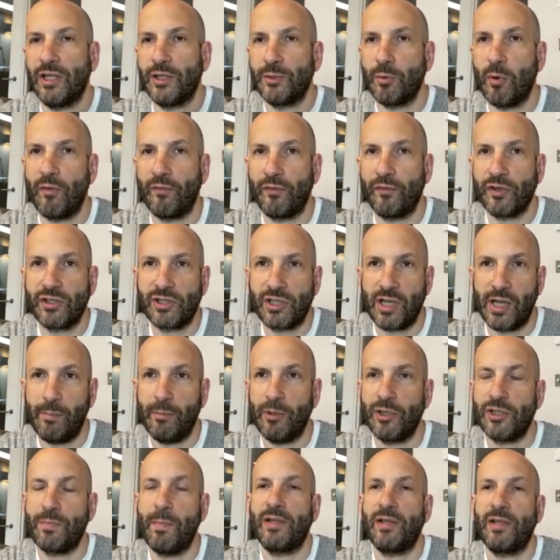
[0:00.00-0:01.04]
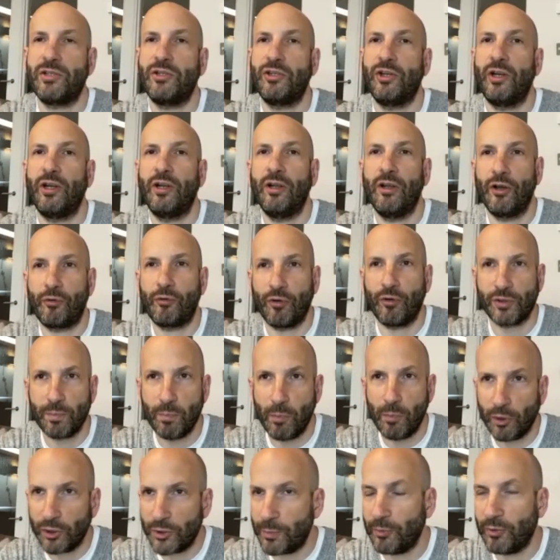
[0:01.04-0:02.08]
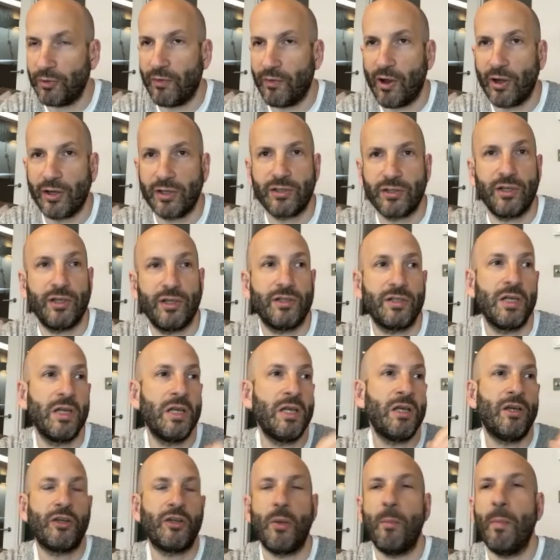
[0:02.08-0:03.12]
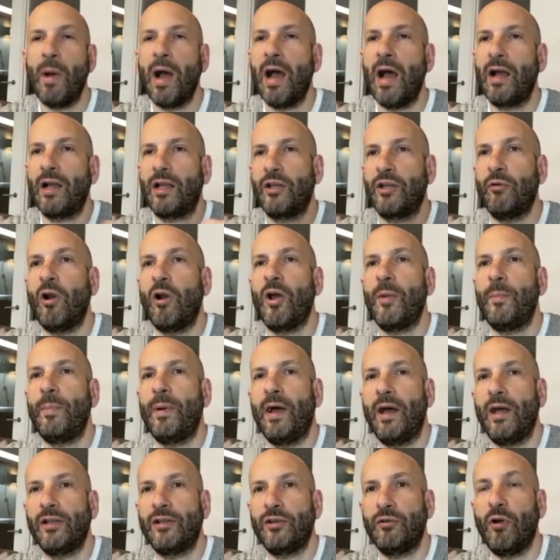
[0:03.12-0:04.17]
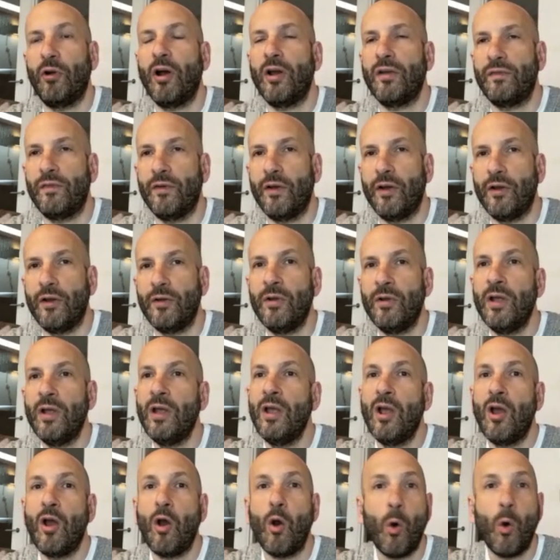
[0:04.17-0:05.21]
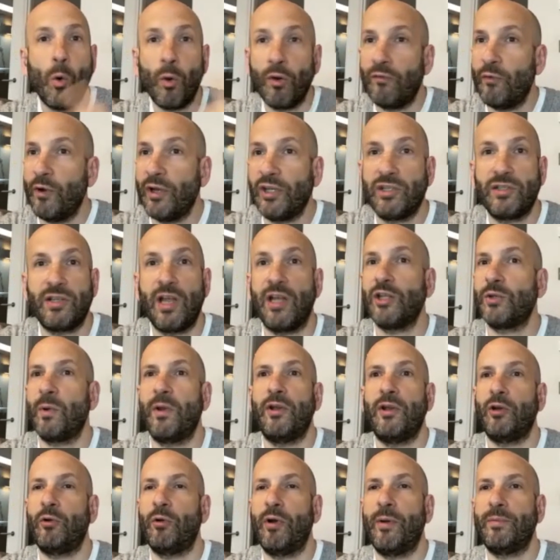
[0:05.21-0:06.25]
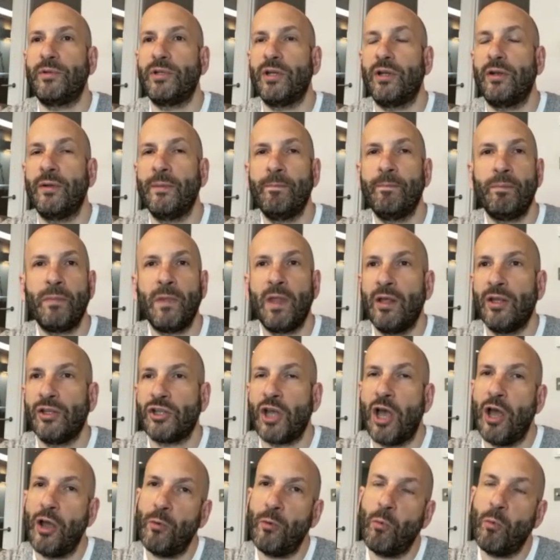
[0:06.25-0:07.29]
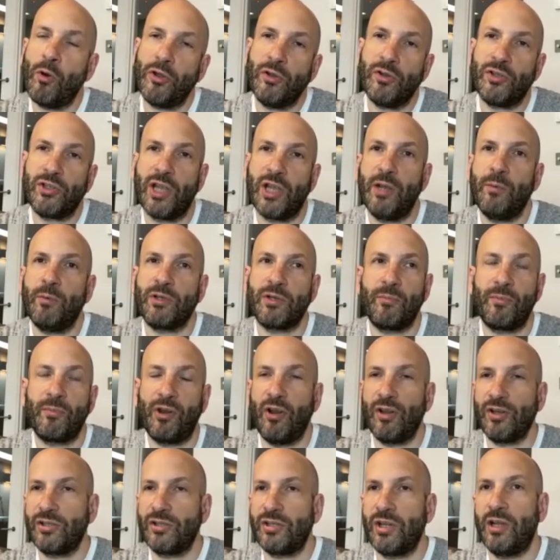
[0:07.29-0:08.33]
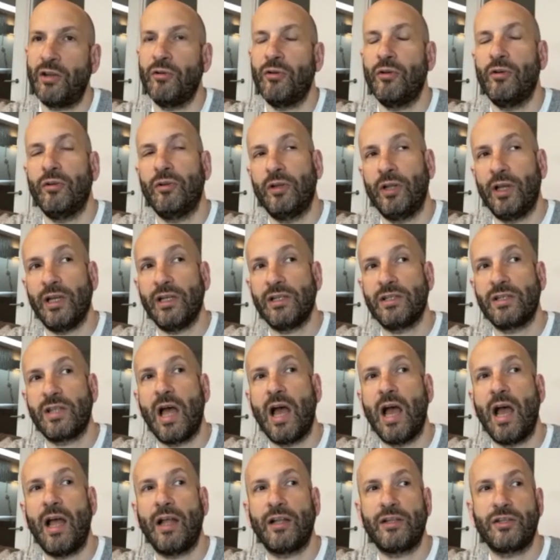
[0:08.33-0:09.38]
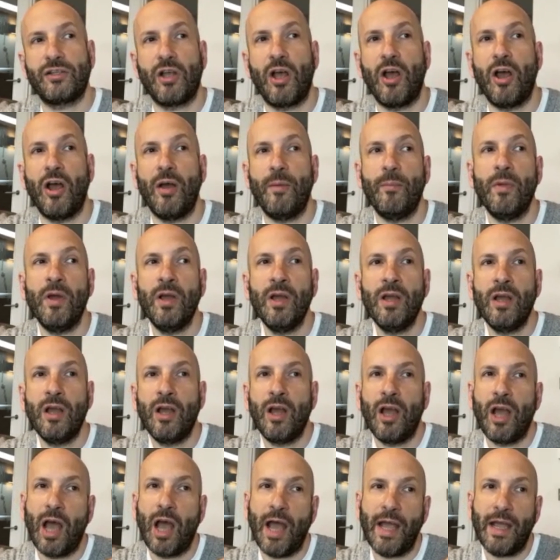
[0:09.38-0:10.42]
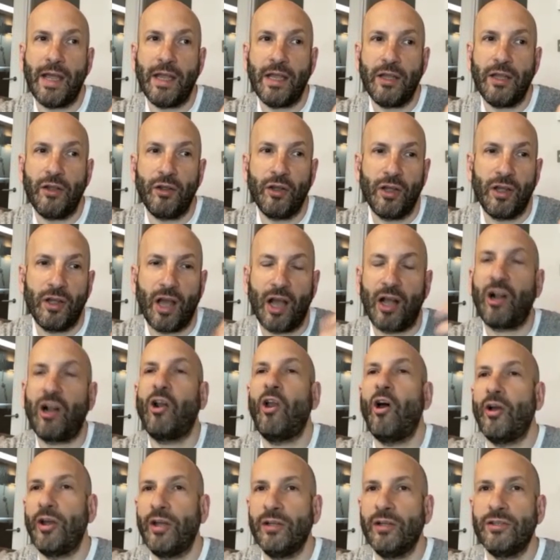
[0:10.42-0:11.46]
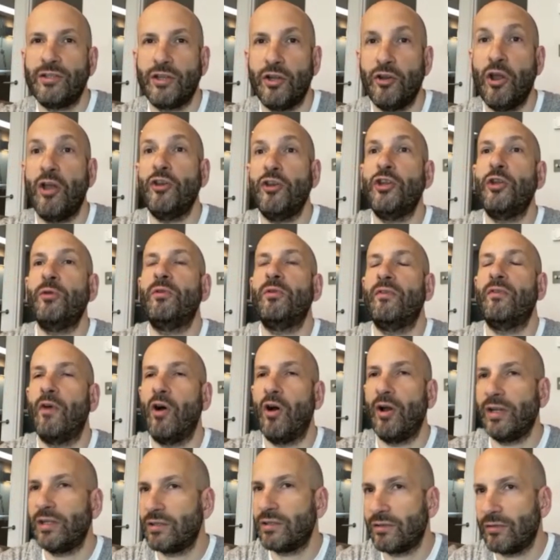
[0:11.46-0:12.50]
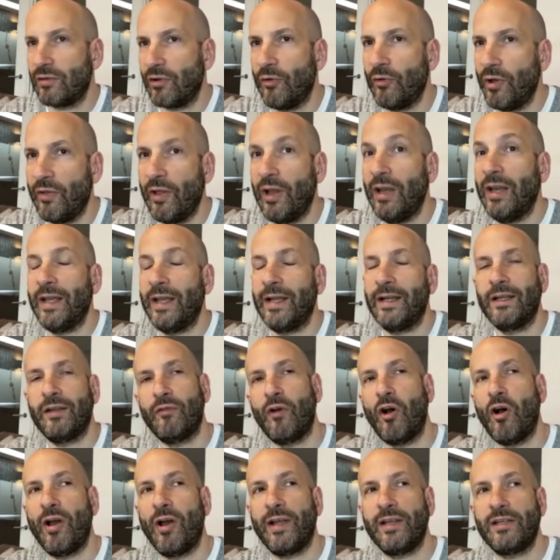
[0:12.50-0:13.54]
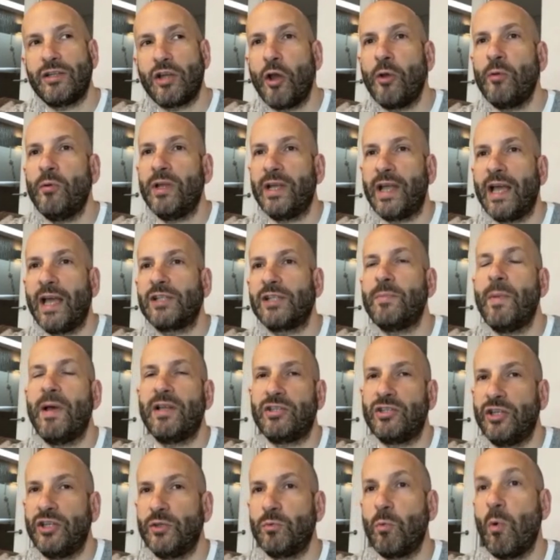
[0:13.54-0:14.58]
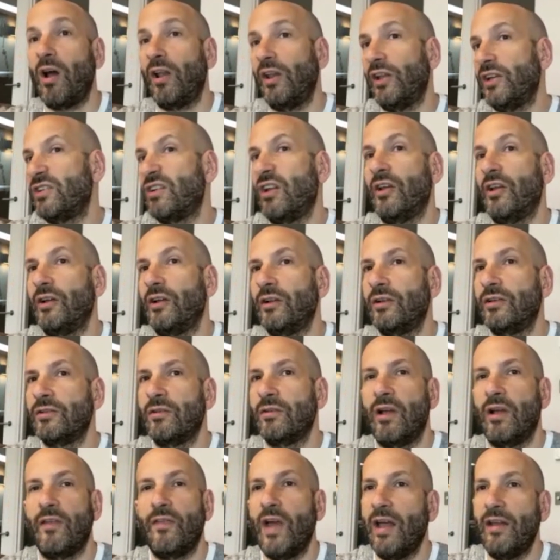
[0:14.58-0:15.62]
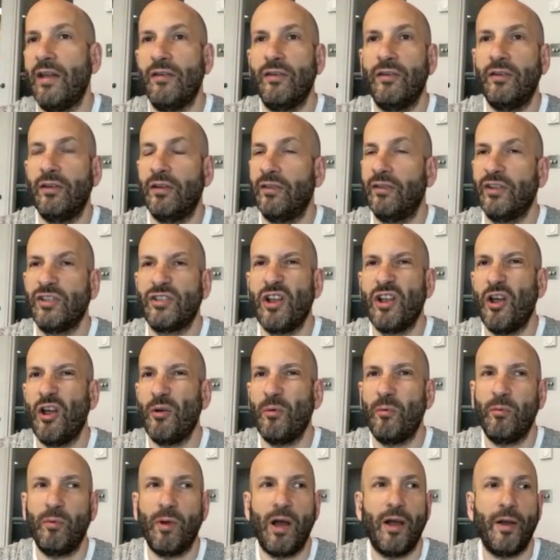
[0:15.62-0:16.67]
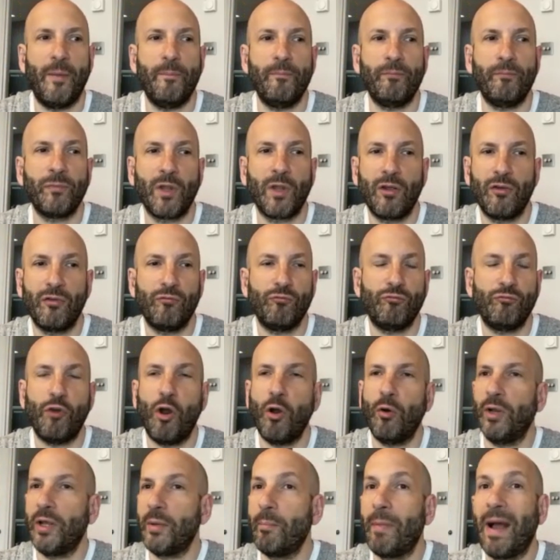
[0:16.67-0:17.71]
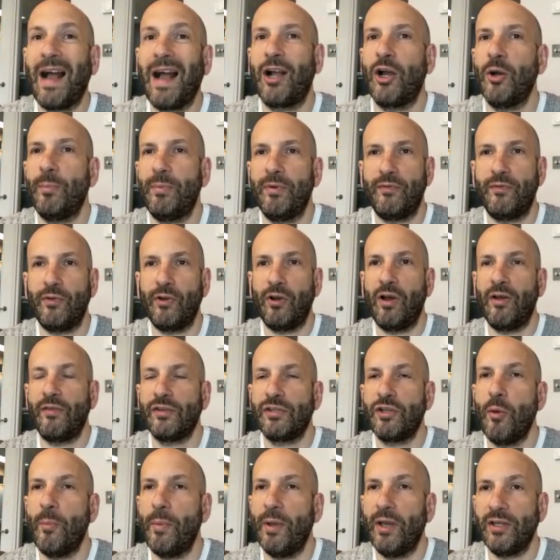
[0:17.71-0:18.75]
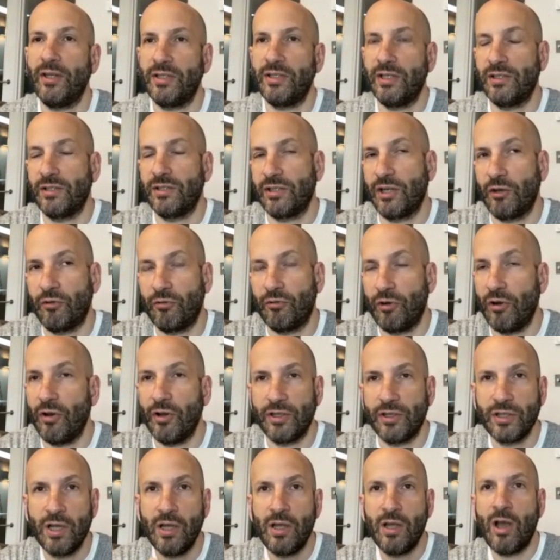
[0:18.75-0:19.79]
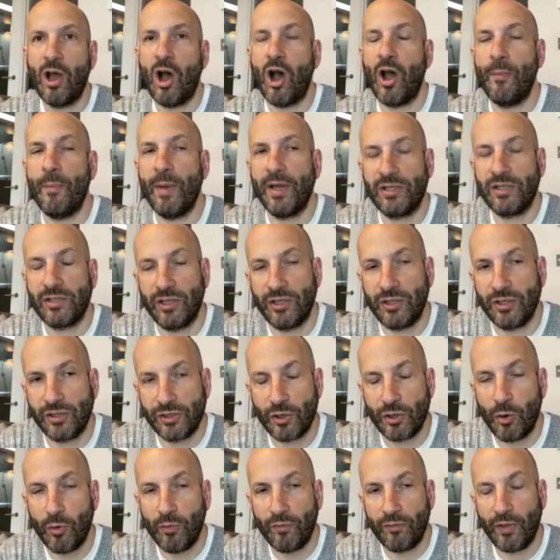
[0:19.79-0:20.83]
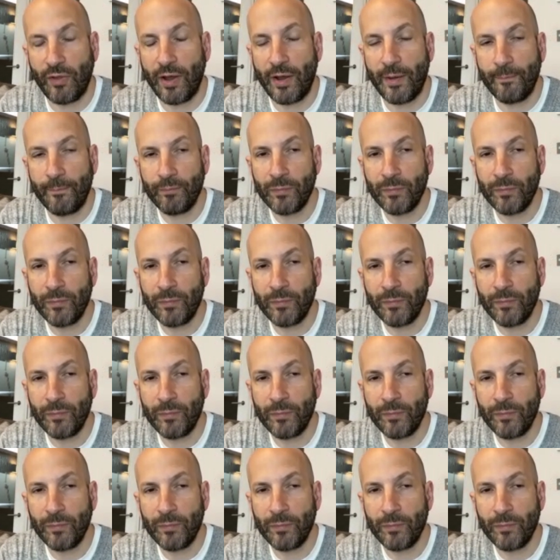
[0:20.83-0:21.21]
to offer seamless messaging across multiple devices your Mac, your iPad, your iPhone, all of which is end to end encrypted. So, what you see with something like Signal is that um, a, a, client, a, new device, a linked device, only gets messages while it's linked. And then there's no um, rolling backup, if you like, there's no ability to synchronize iMessage has solved that.